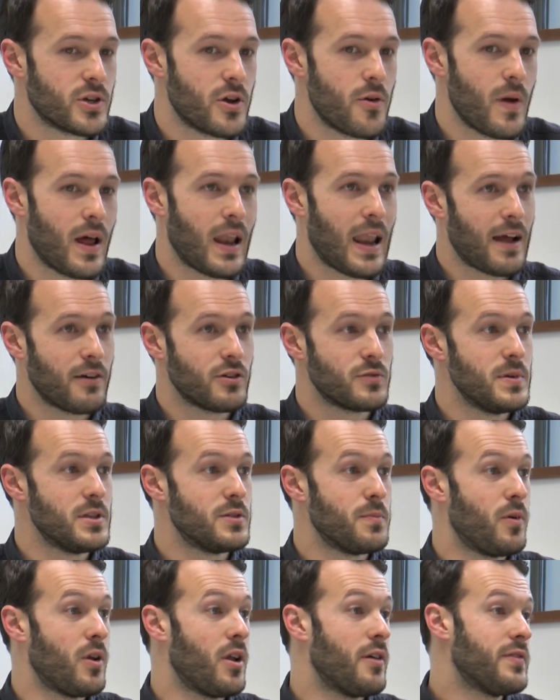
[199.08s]
also allows
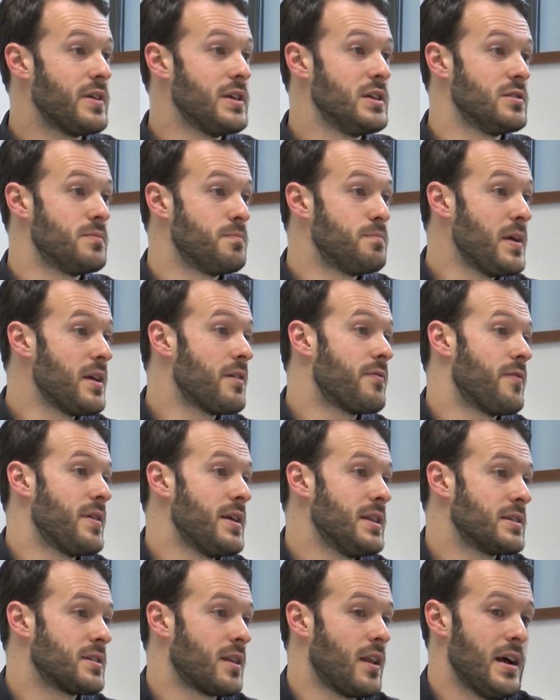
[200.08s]
me to pull off these big
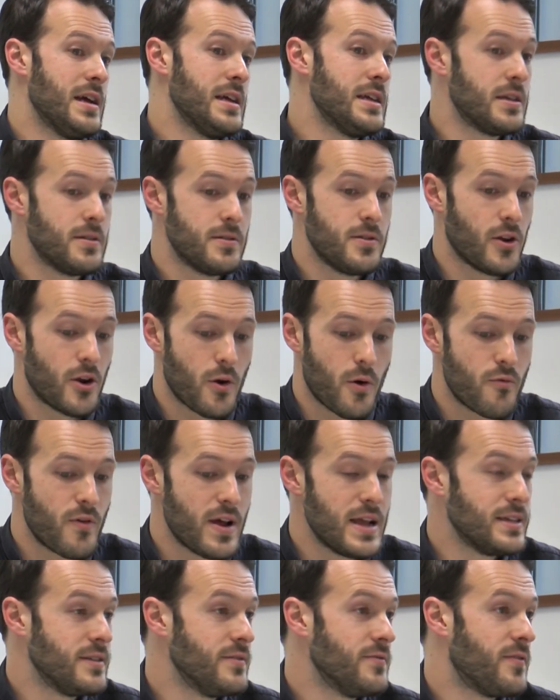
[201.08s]
feats like,
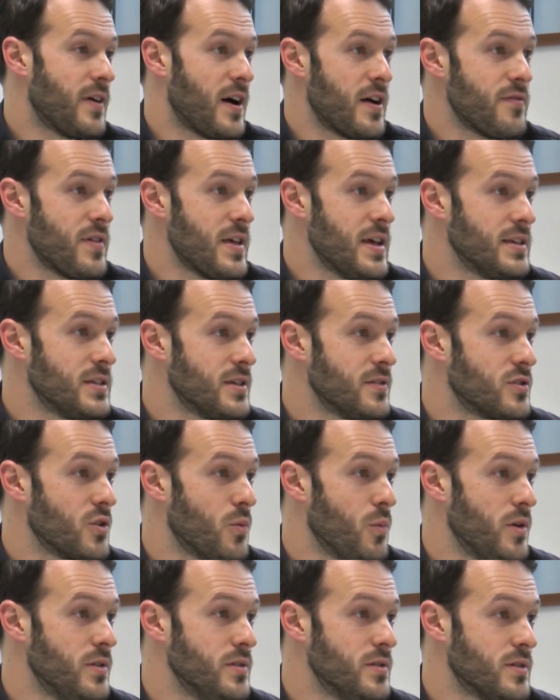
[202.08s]
erasing 5 years of
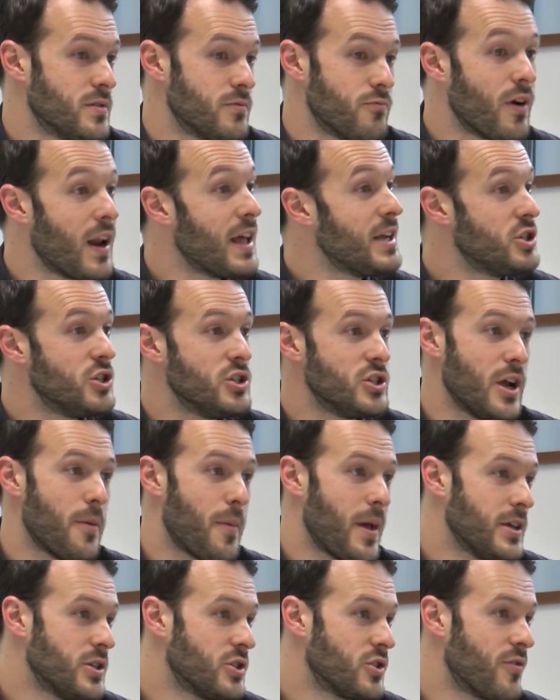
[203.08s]
someone's
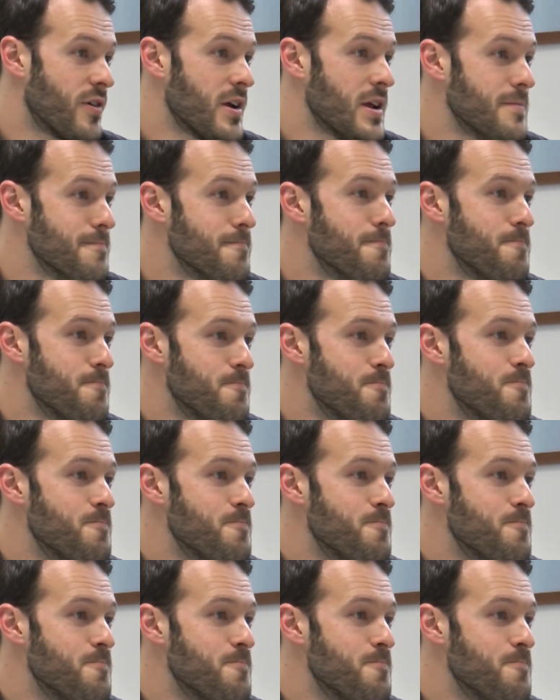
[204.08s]
relationship history.